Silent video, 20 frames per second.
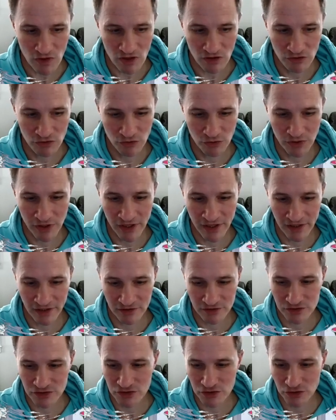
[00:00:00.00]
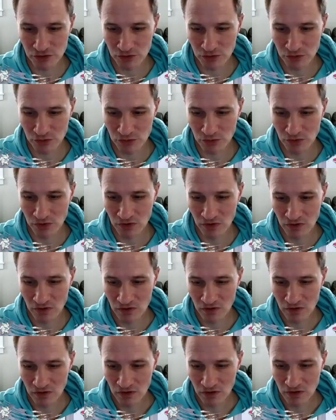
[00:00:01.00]
you can do
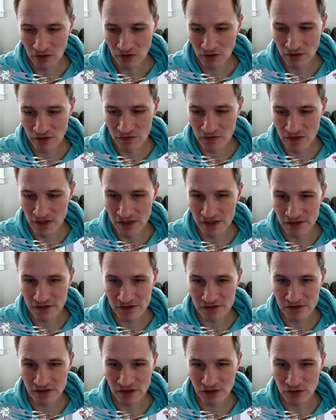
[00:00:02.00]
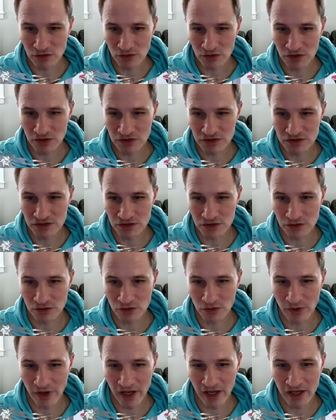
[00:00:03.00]
in these, like you could do
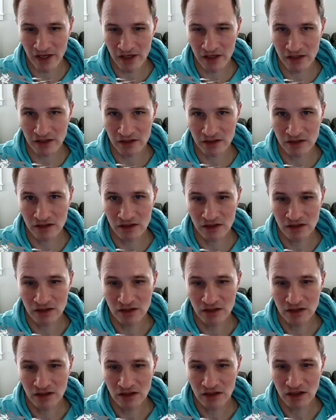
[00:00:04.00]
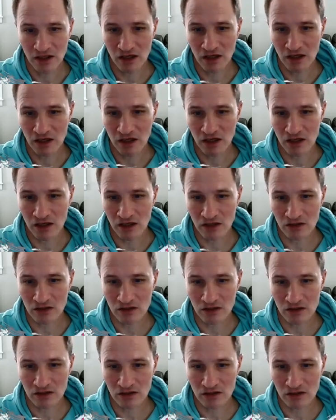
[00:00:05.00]
a uh,
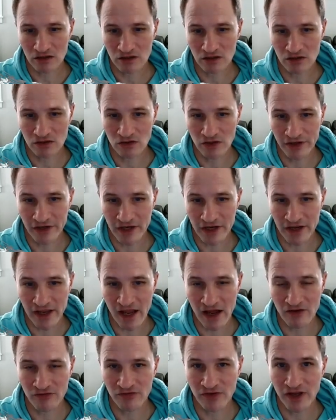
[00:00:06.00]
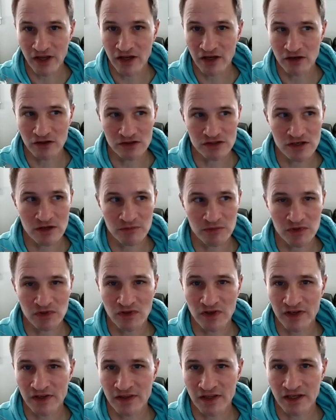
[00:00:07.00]
like a cafe or something
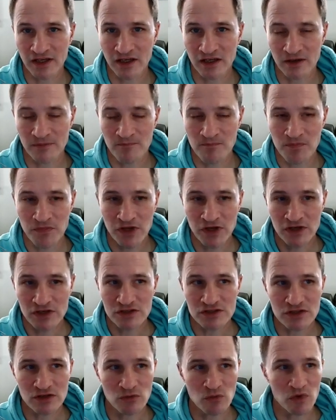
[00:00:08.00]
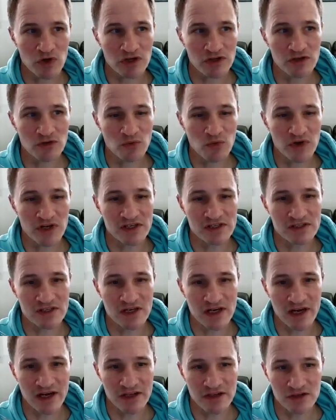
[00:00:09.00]
like that. So one of the ways that
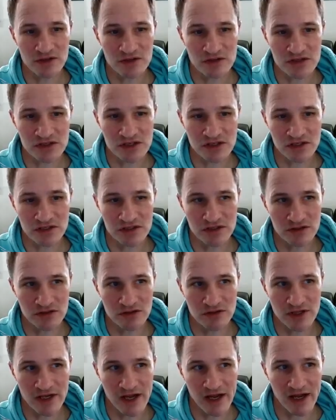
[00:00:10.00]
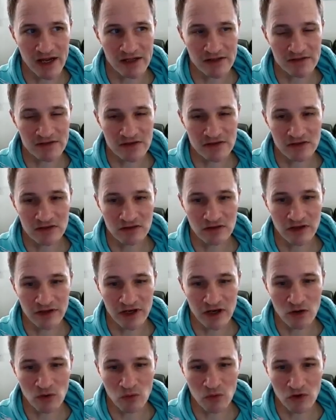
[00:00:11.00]
I used to do that, like
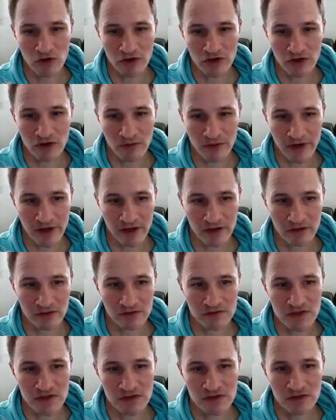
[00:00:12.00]
a workaround,